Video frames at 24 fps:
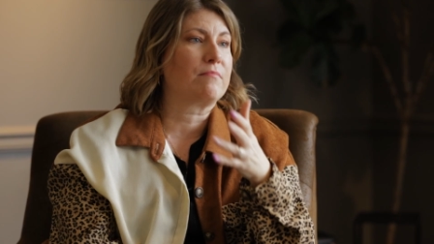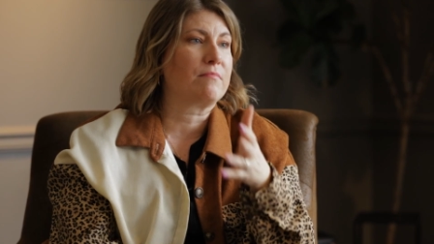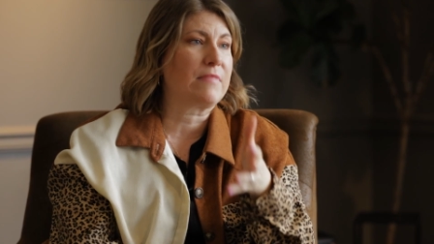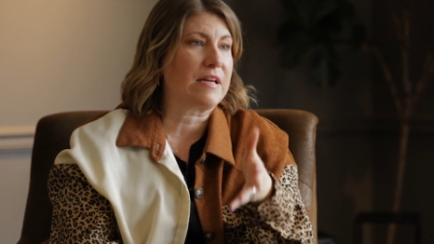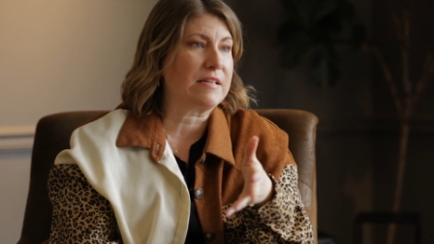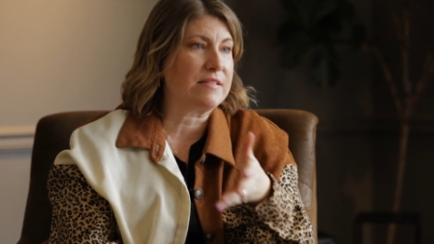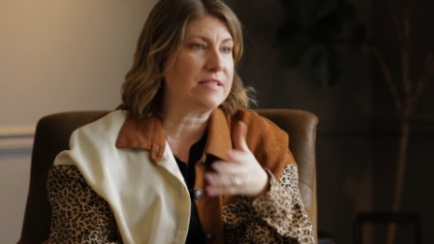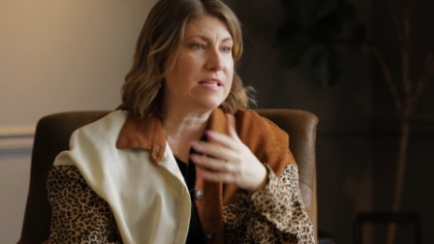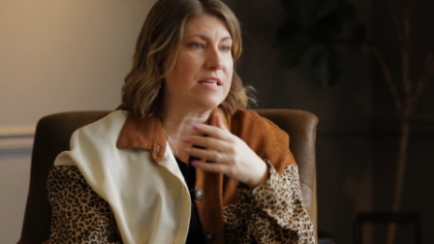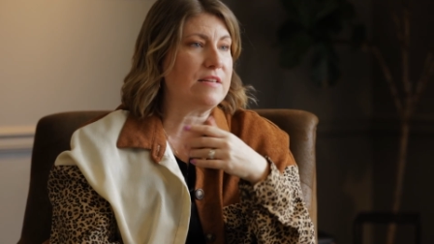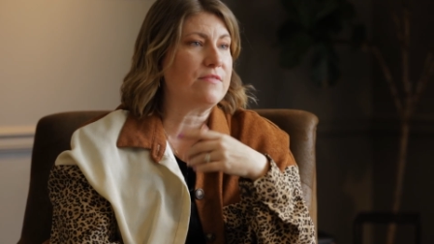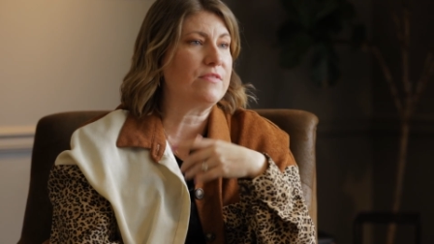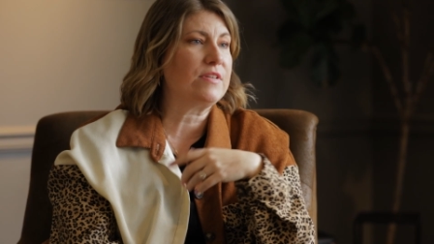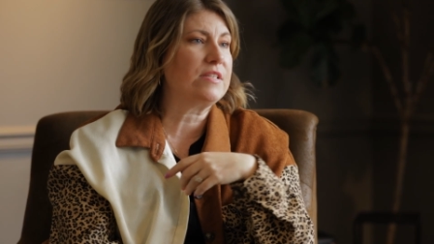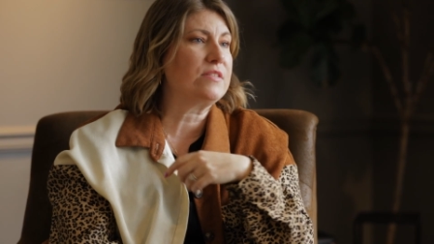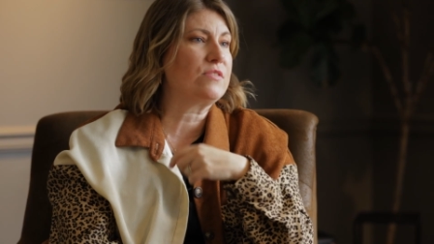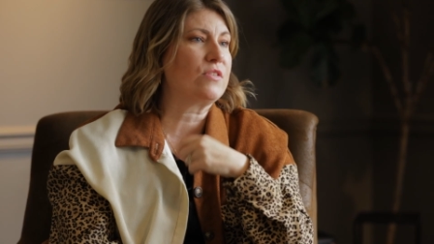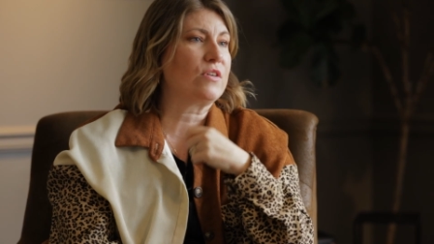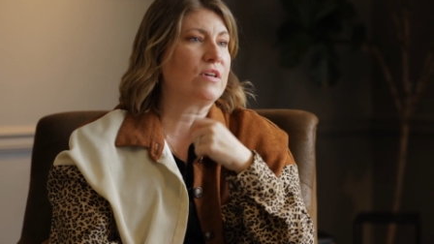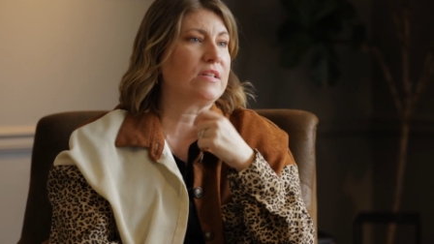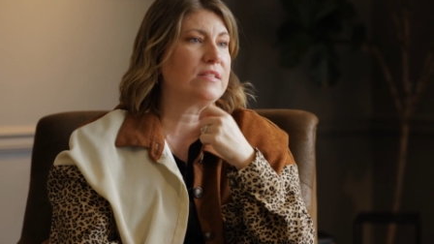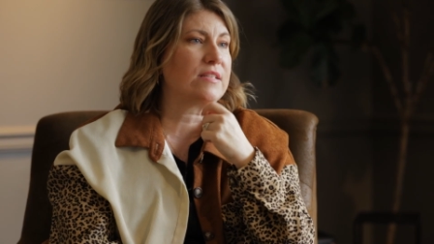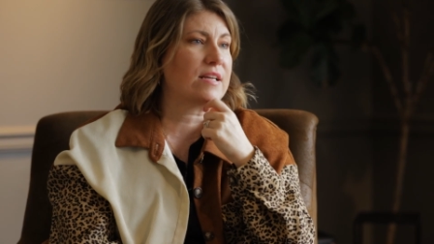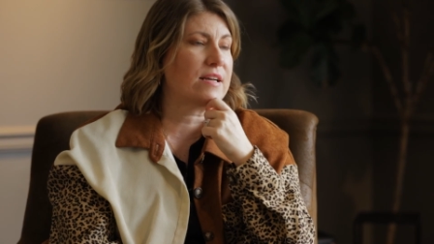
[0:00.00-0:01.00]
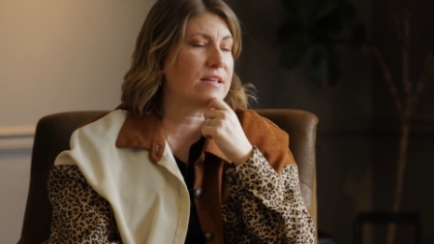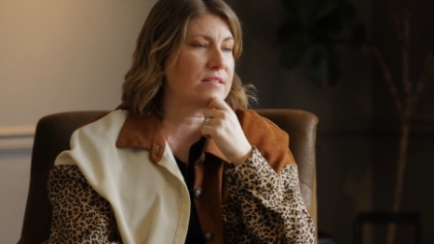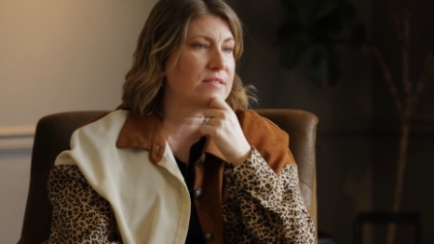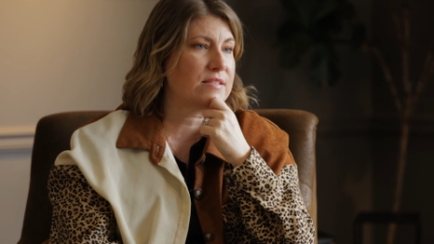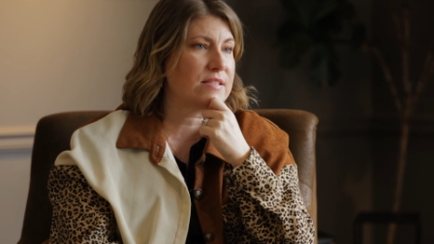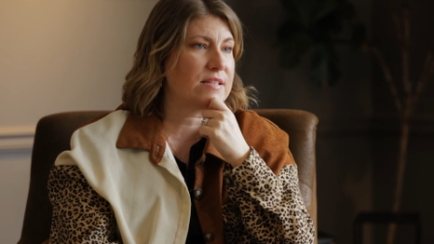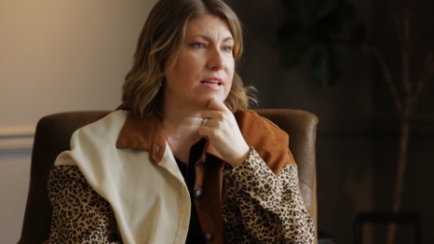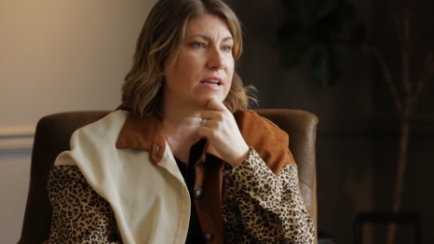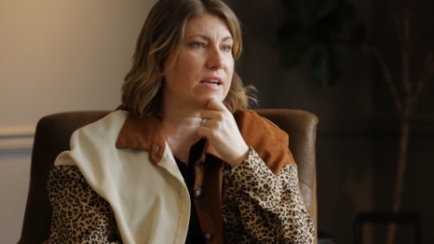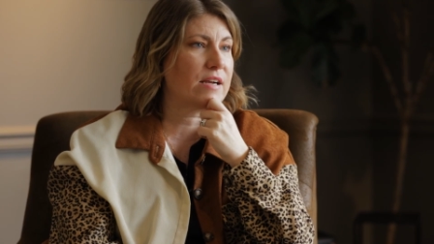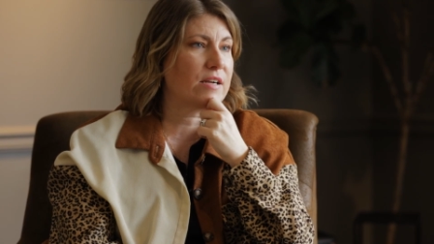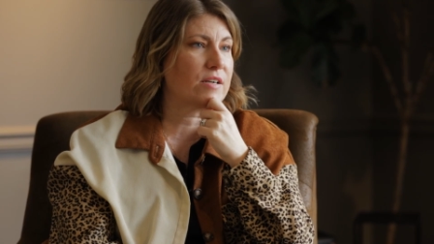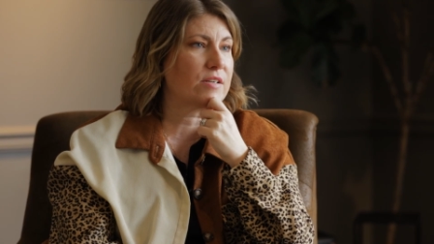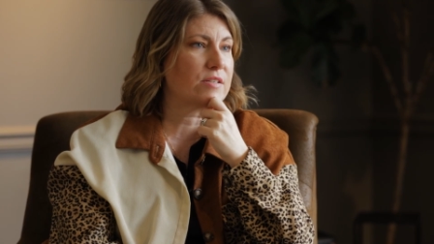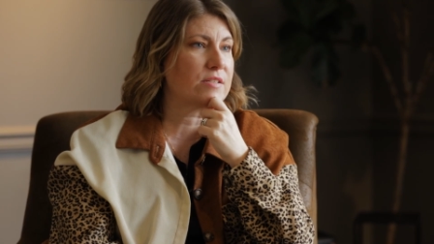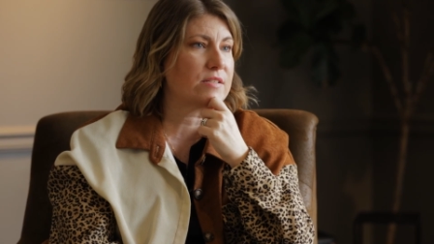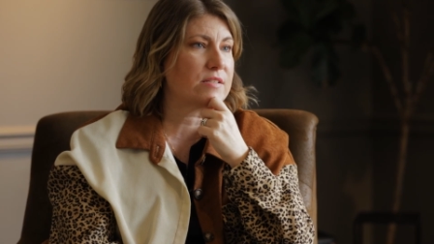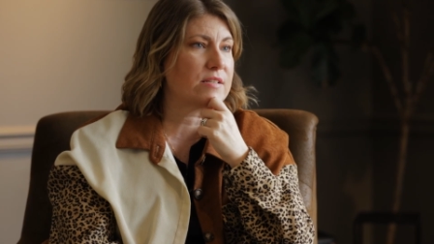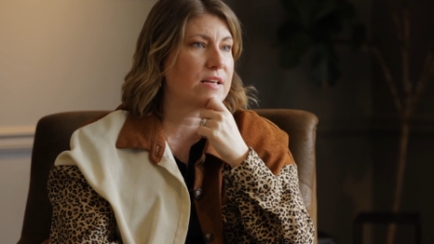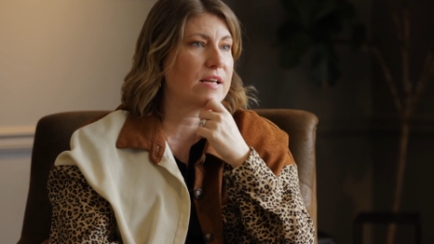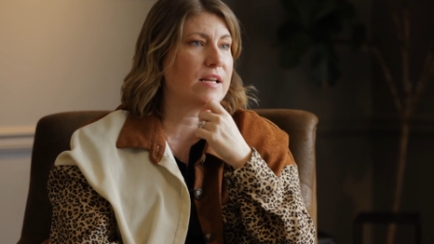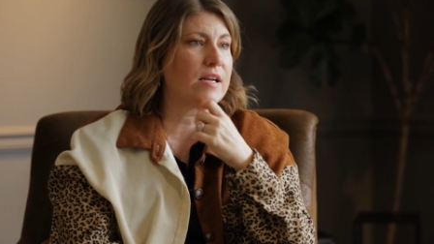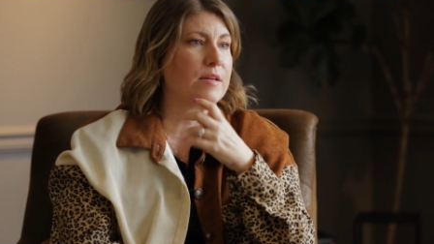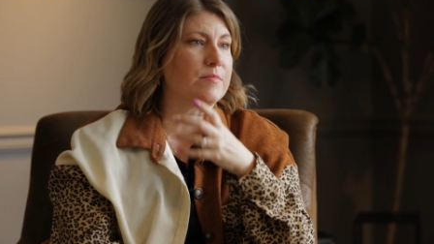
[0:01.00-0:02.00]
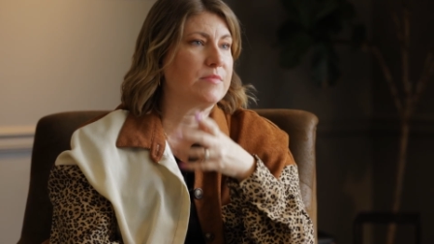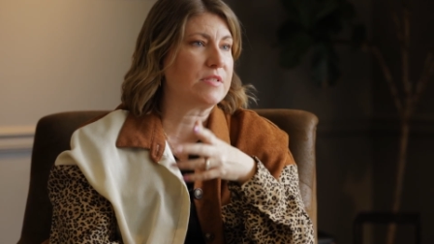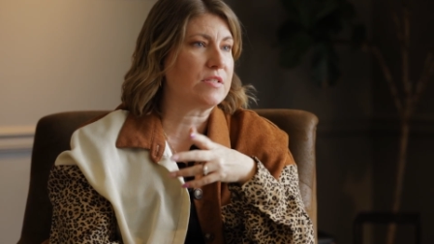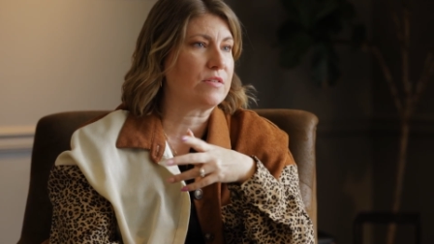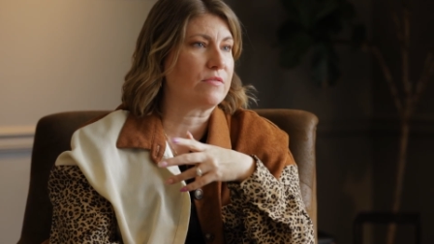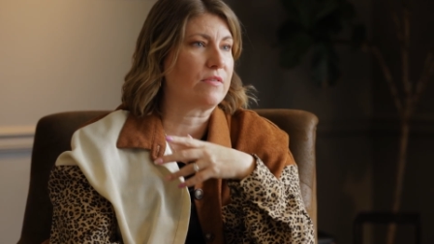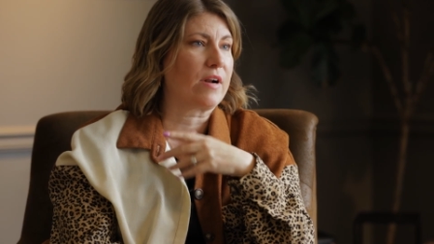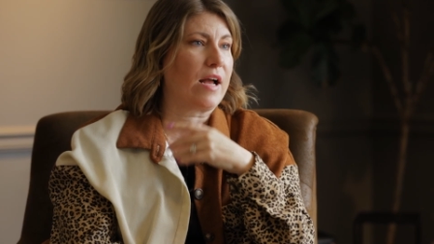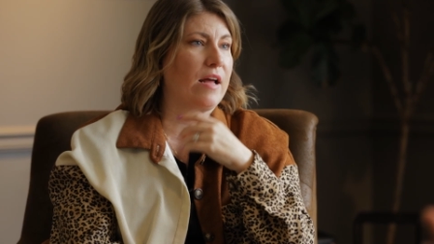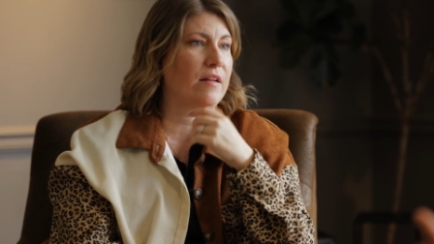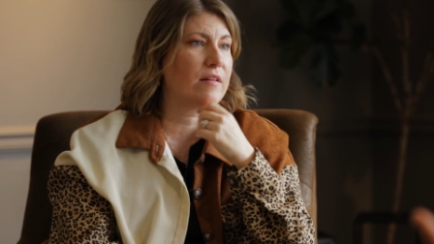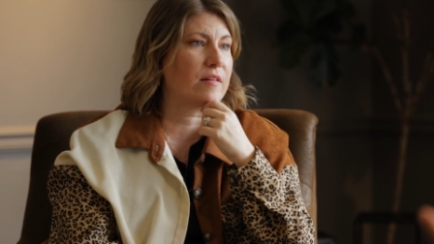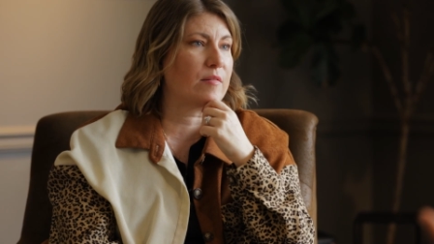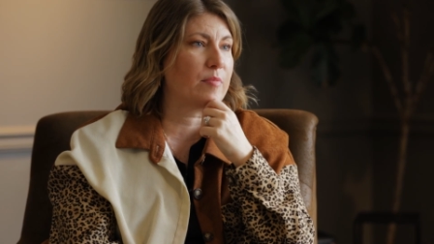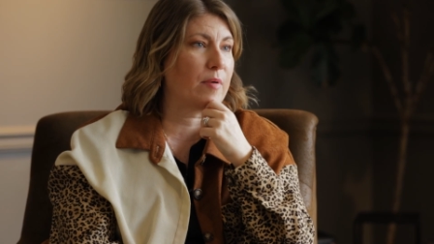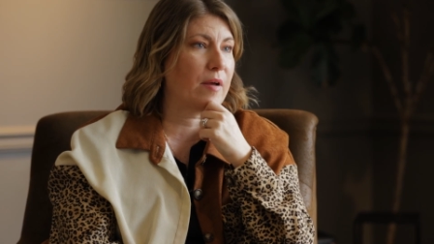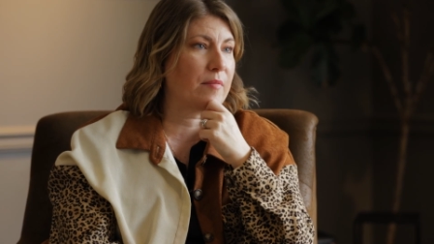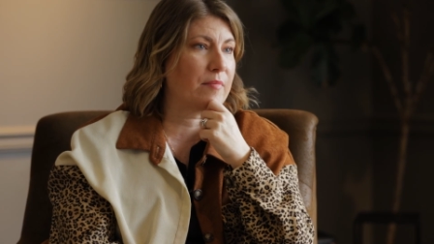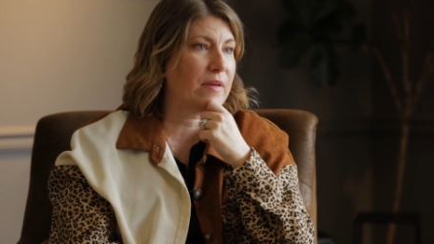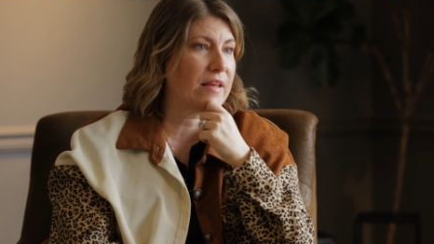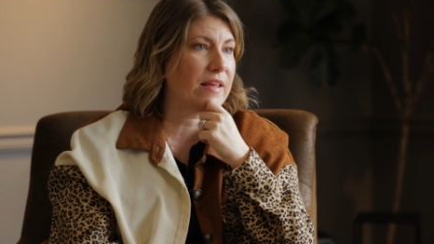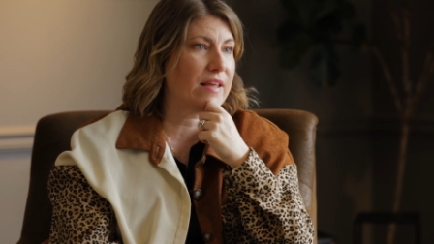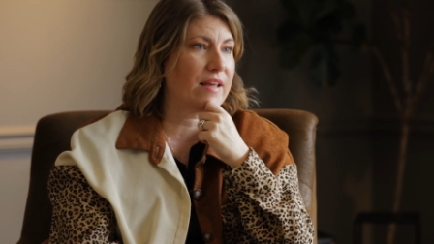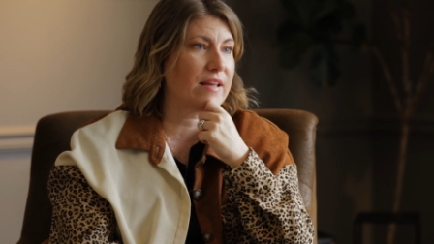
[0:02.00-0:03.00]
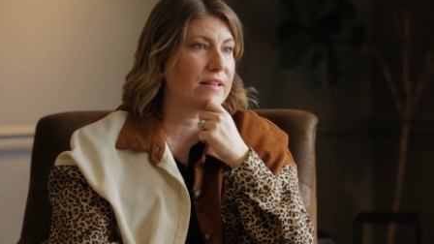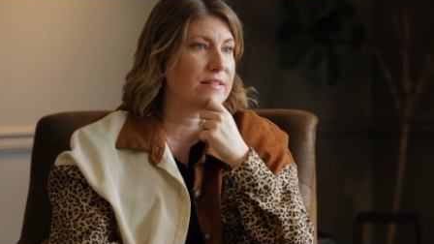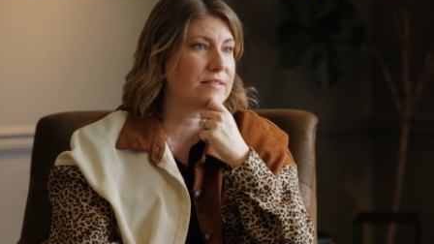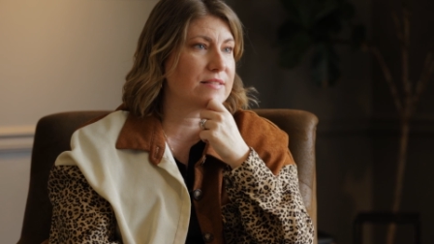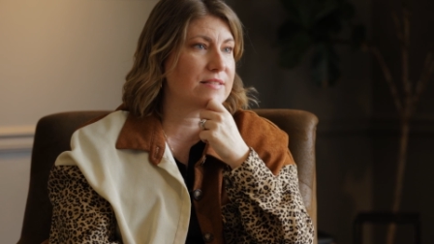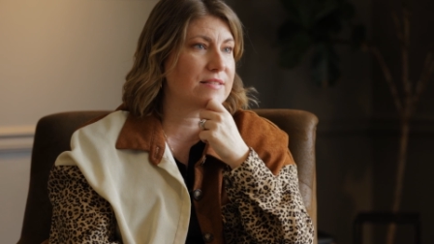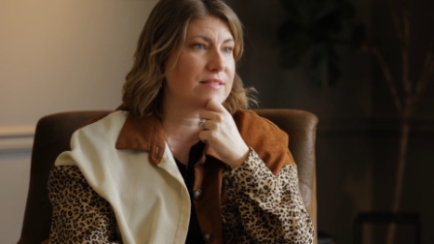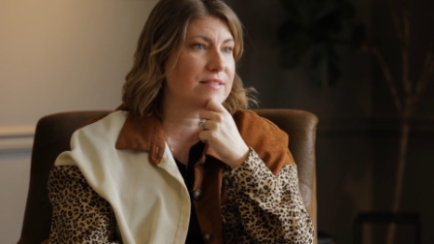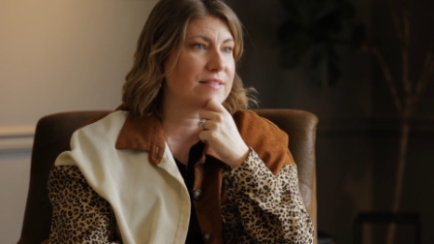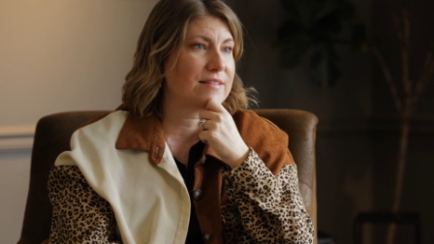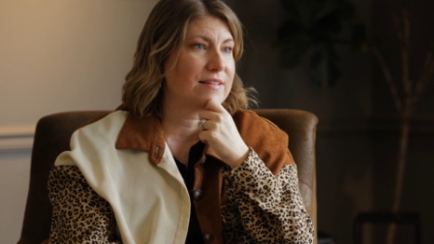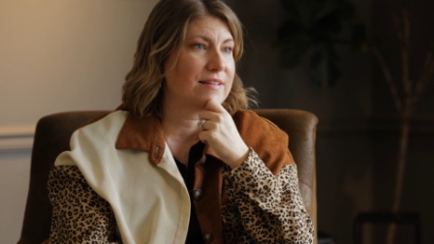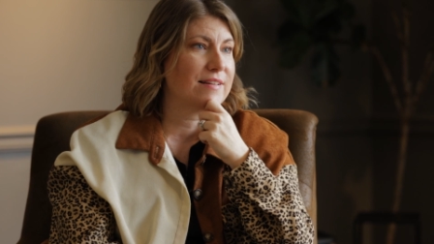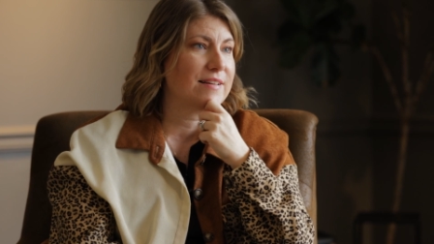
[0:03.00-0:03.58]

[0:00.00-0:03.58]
my TV's on downstairs, and I'm surrounded by my kids.